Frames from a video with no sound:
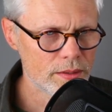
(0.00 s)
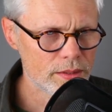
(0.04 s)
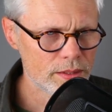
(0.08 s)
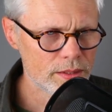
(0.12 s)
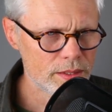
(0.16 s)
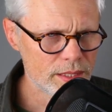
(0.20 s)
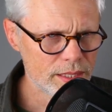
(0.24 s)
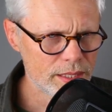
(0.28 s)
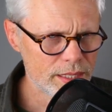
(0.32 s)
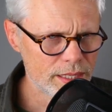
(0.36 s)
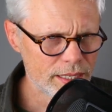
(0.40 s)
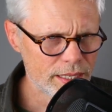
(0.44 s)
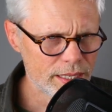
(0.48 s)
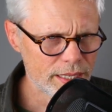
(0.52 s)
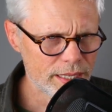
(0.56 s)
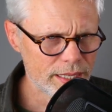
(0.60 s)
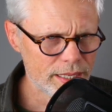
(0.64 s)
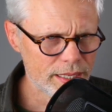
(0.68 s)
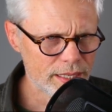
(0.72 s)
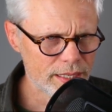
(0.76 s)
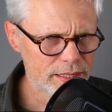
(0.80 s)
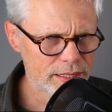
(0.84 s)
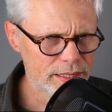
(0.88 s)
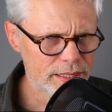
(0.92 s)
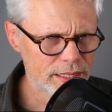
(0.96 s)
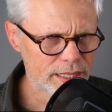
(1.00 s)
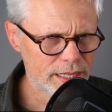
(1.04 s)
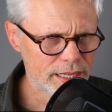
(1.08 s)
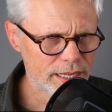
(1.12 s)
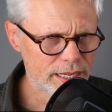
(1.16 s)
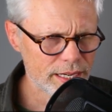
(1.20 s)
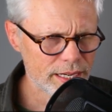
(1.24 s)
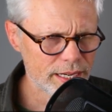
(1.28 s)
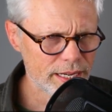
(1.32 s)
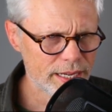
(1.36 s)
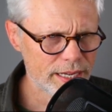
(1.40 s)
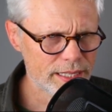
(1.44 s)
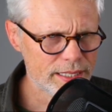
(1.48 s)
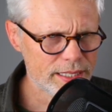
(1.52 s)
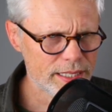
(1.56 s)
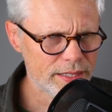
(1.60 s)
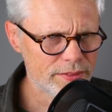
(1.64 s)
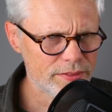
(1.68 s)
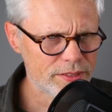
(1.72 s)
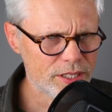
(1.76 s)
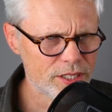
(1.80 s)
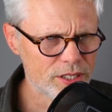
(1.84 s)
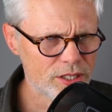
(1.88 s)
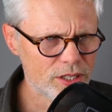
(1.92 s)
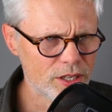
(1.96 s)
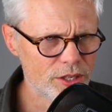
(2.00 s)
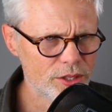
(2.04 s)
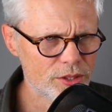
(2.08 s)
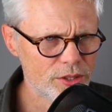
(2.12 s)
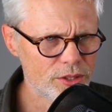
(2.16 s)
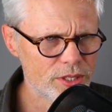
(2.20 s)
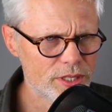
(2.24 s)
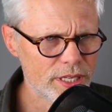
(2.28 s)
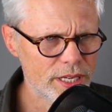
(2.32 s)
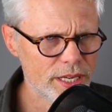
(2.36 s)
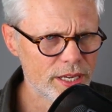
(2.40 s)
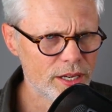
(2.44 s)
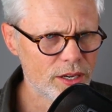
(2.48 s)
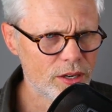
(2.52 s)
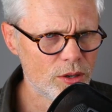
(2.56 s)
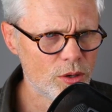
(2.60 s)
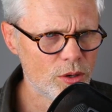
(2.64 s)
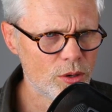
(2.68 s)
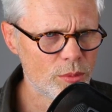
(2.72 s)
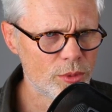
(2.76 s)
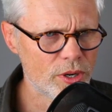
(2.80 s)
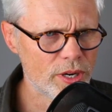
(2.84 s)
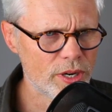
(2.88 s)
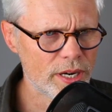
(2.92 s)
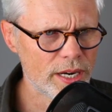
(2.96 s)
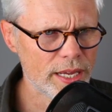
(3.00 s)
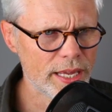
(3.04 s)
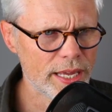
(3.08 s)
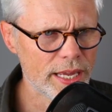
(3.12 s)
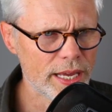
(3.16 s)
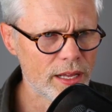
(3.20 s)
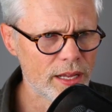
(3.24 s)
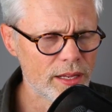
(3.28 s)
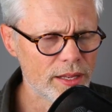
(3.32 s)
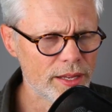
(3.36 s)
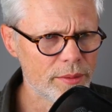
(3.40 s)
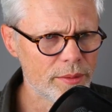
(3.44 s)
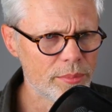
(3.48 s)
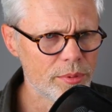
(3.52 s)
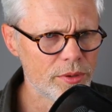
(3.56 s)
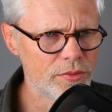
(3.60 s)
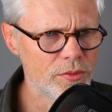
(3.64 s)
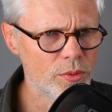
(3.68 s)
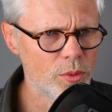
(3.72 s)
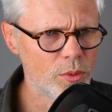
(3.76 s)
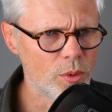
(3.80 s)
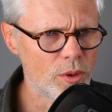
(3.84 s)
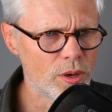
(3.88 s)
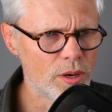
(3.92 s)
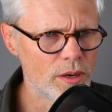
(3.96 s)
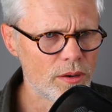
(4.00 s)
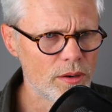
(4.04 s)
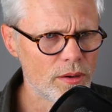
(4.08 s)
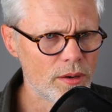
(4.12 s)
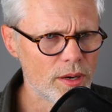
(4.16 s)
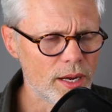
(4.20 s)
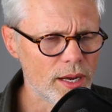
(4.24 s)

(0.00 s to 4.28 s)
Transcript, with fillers: DKXF says, Are you staying home or hanging out like before?